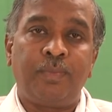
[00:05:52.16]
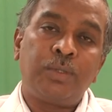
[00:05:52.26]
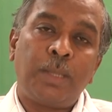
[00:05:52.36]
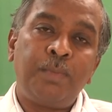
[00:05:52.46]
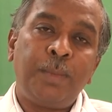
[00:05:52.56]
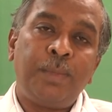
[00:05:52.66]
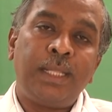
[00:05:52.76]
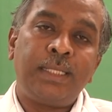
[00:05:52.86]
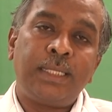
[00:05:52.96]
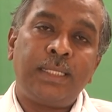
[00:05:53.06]
Some people
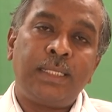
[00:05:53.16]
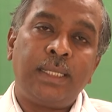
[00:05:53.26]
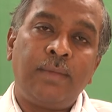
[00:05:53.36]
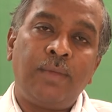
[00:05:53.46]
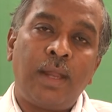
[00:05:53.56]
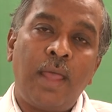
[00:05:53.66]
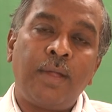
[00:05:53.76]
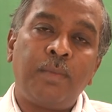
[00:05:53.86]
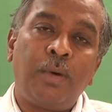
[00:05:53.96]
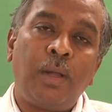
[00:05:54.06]
they say that we are
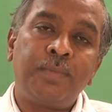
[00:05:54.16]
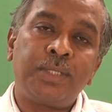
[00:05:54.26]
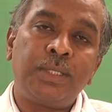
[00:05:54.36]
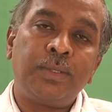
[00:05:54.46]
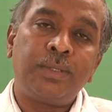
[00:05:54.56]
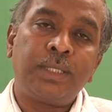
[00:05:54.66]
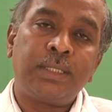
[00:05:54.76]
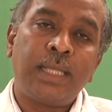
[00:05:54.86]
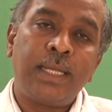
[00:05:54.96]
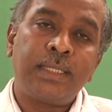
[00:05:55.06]
having polyps in the nose and
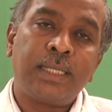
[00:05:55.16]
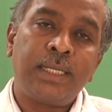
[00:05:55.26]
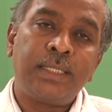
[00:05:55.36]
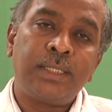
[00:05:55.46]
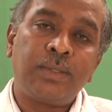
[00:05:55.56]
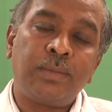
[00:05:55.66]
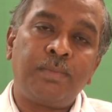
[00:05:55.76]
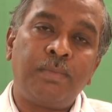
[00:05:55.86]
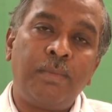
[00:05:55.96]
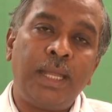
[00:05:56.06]
sinusitis, so
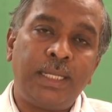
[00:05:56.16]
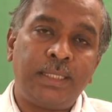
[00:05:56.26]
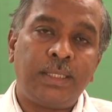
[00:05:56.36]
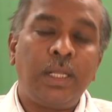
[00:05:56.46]
manage.